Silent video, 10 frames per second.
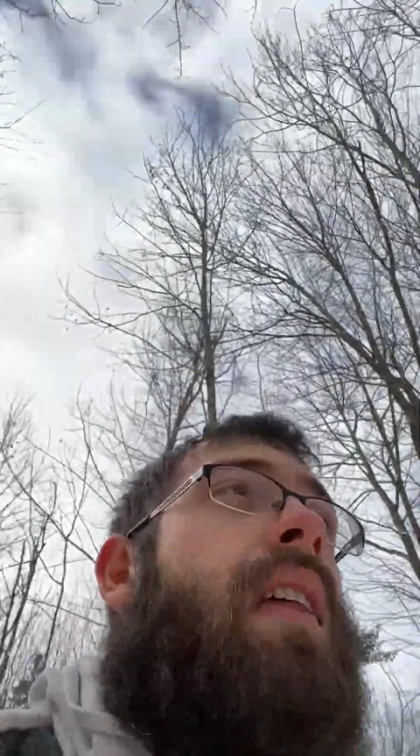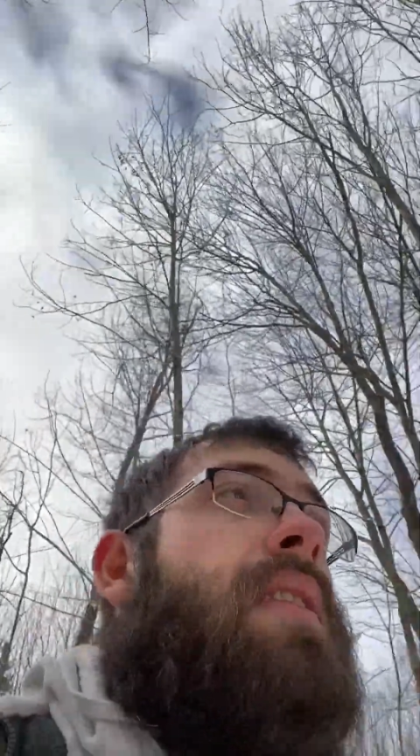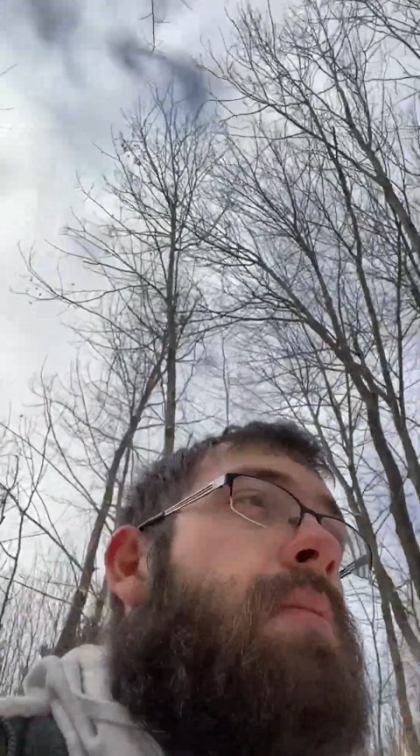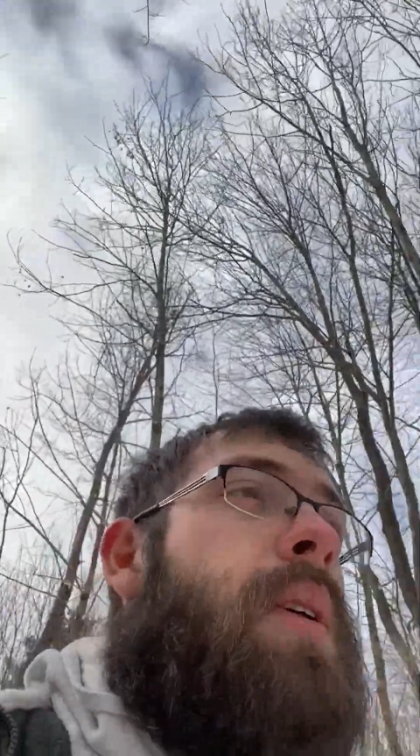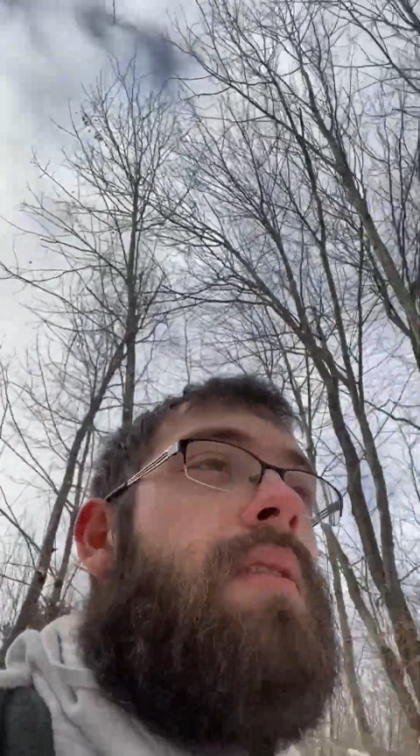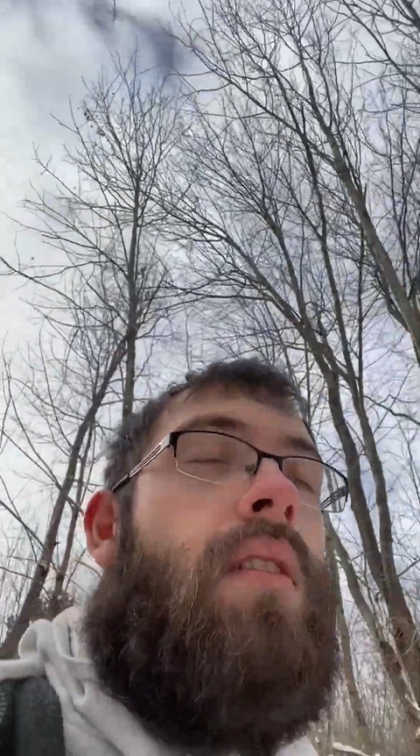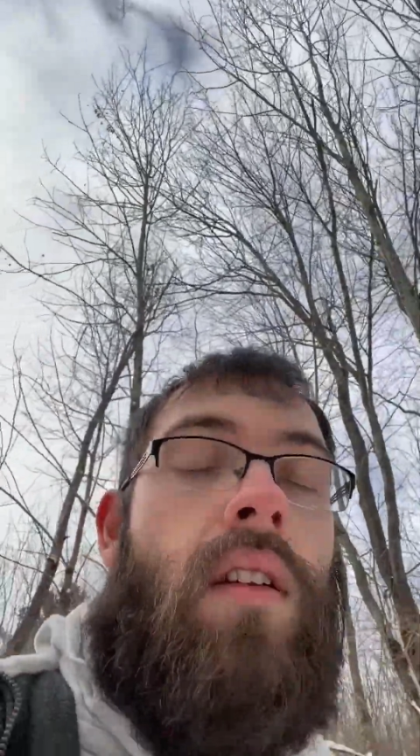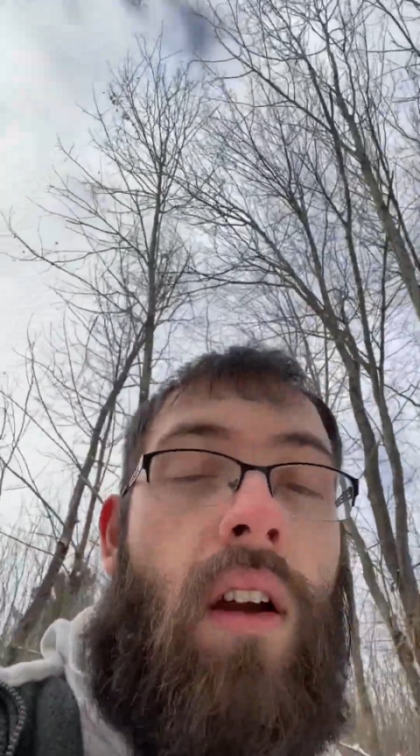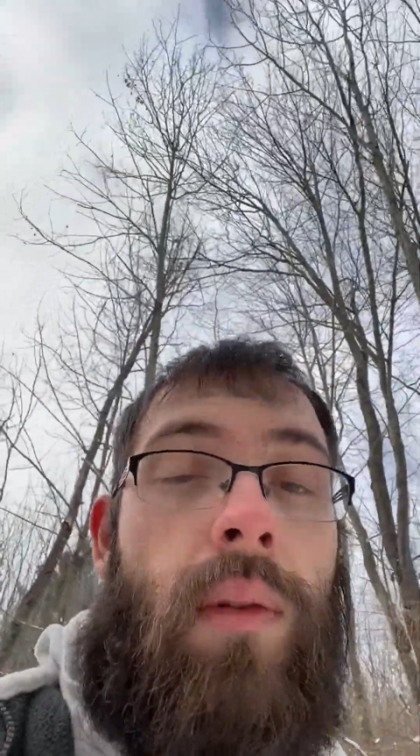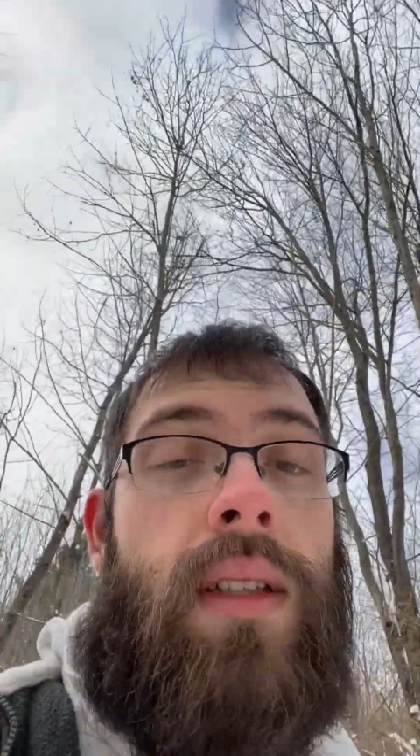
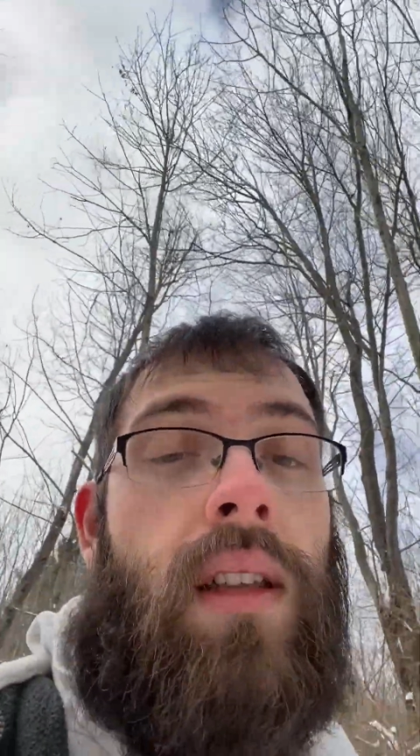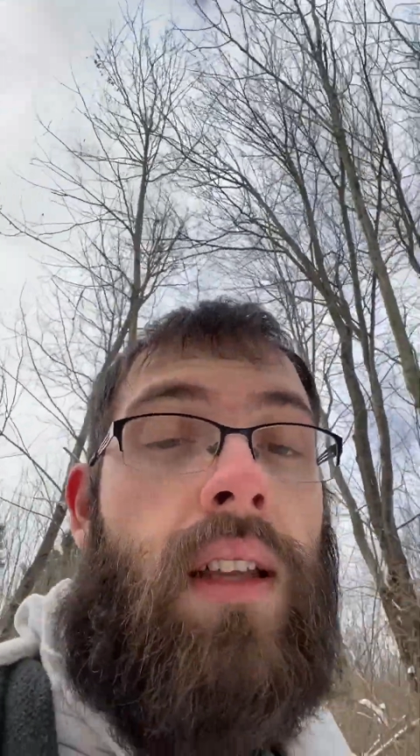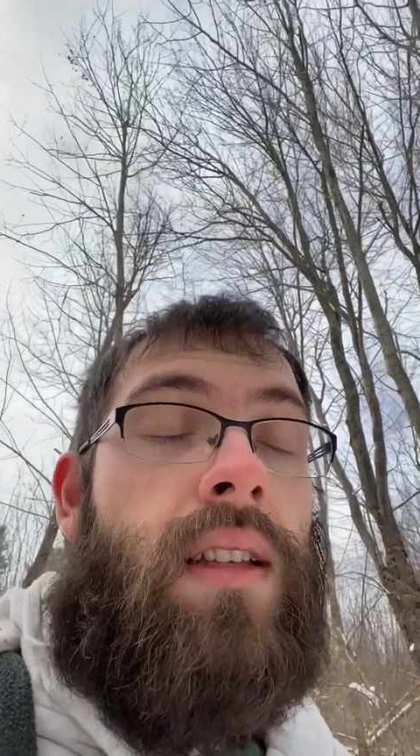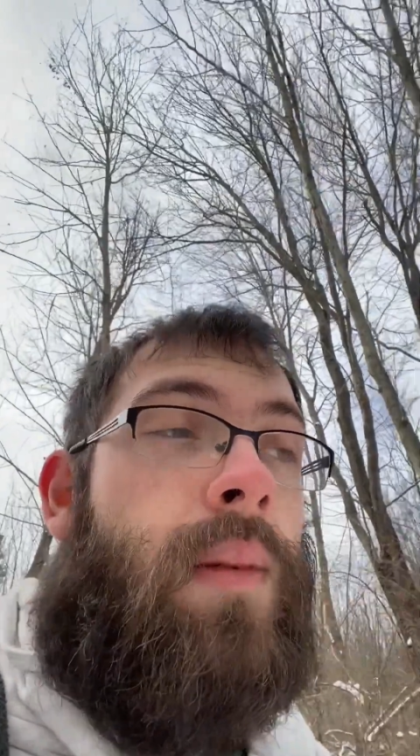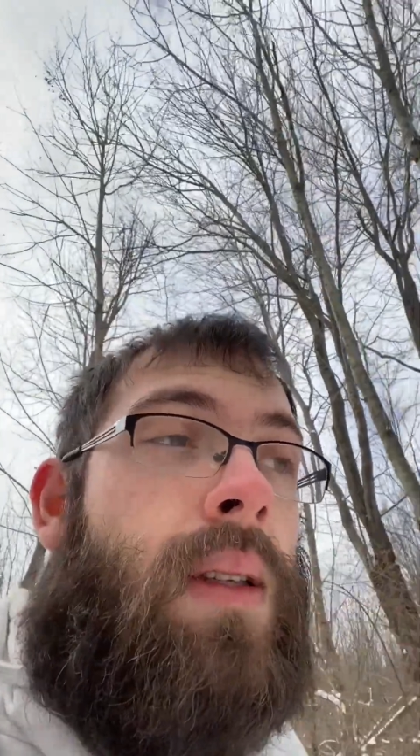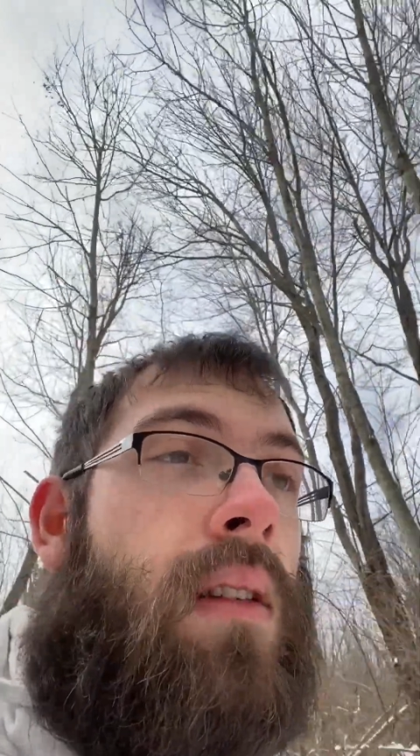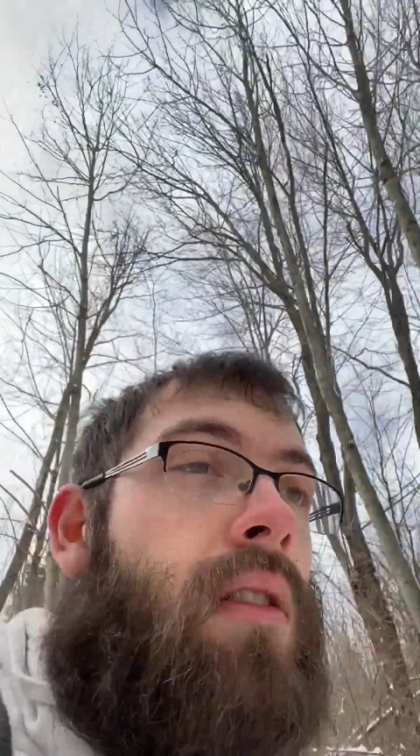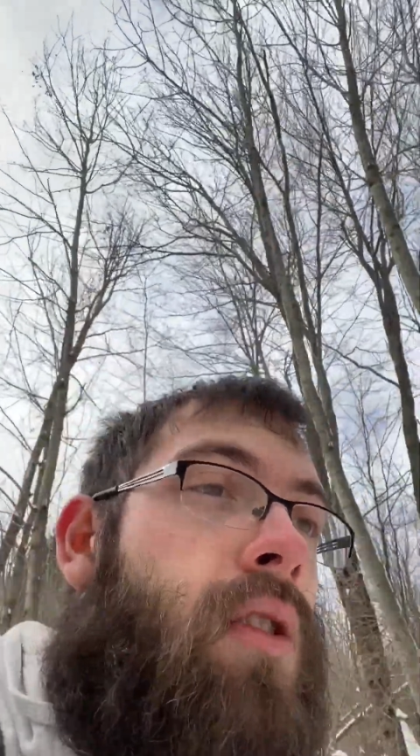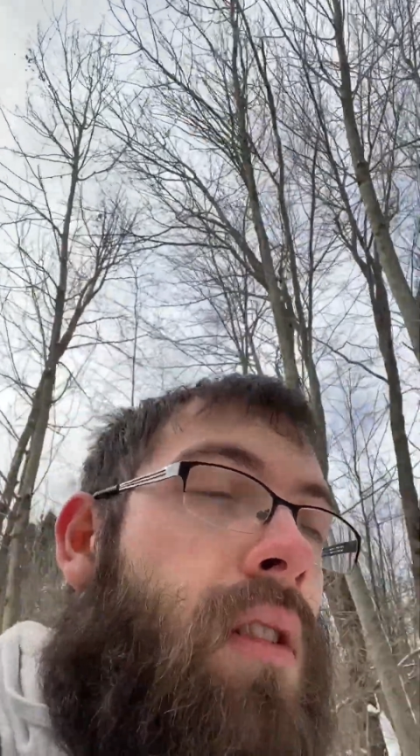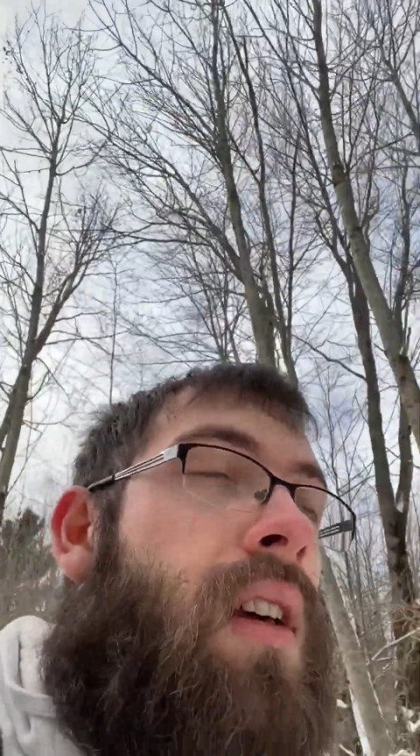a wristlet is basically
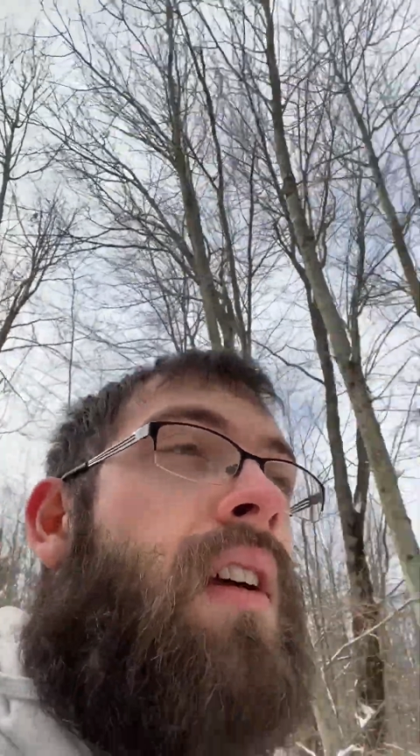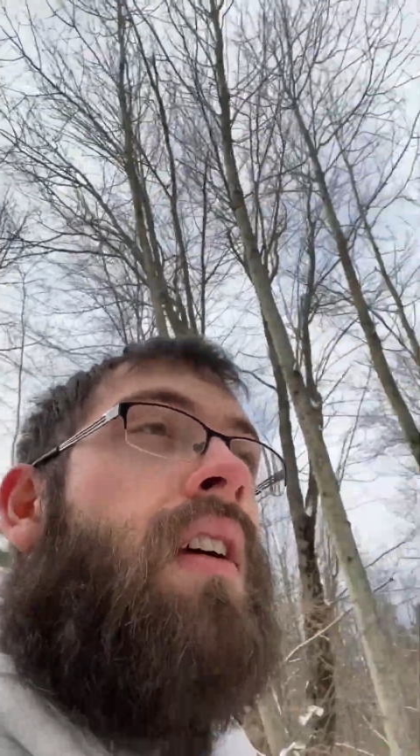just